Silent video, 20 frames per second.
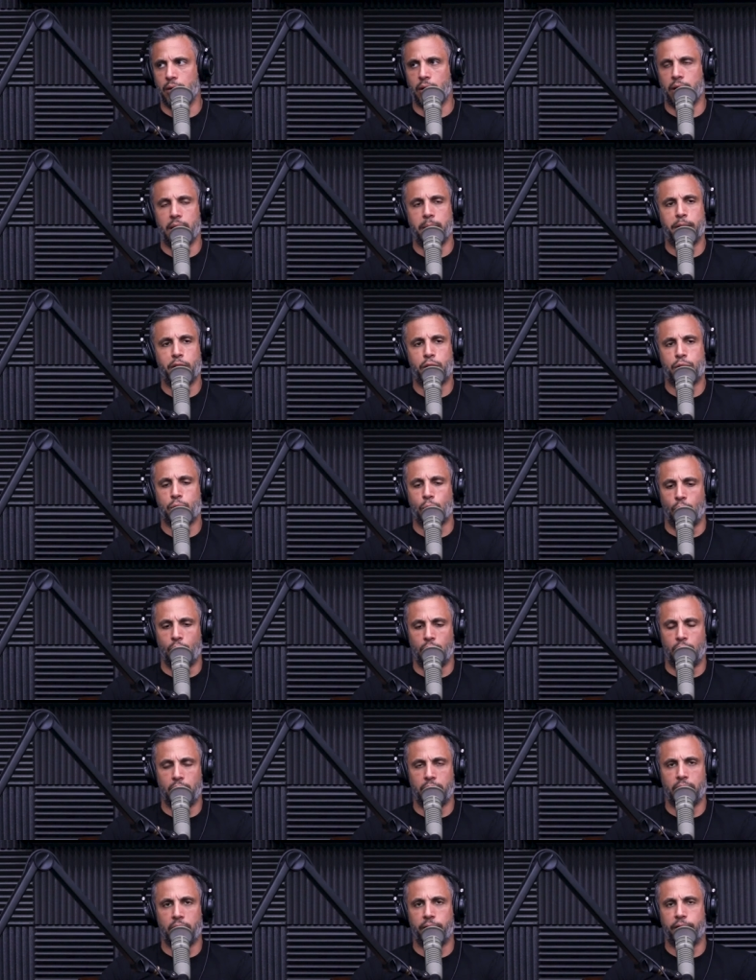They're going right. to be
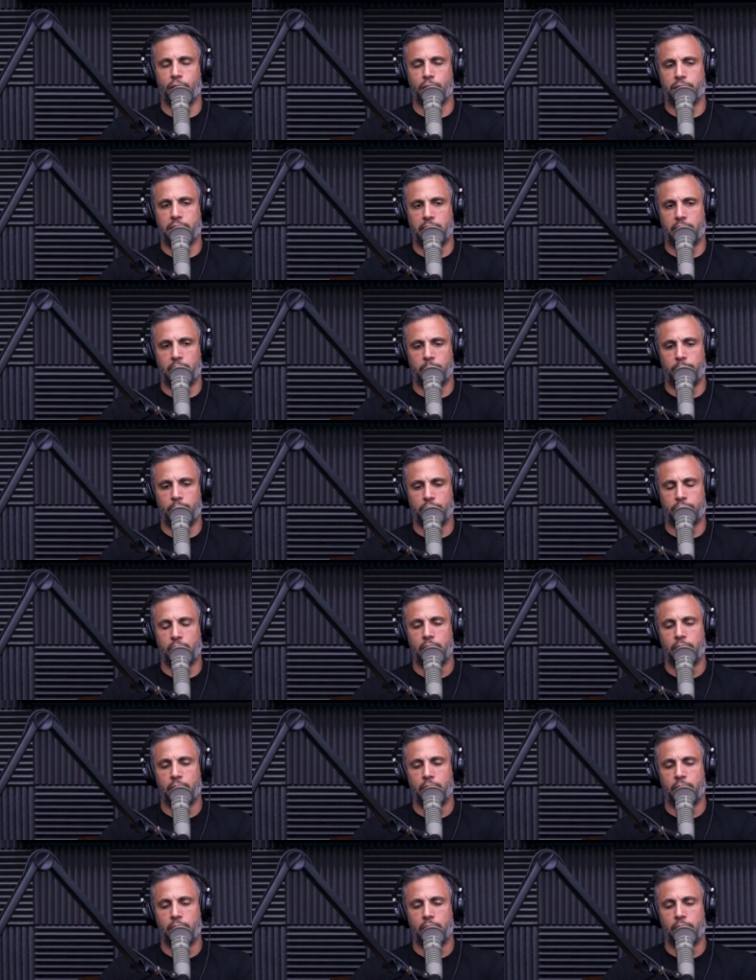sore. They're going to feel terrible.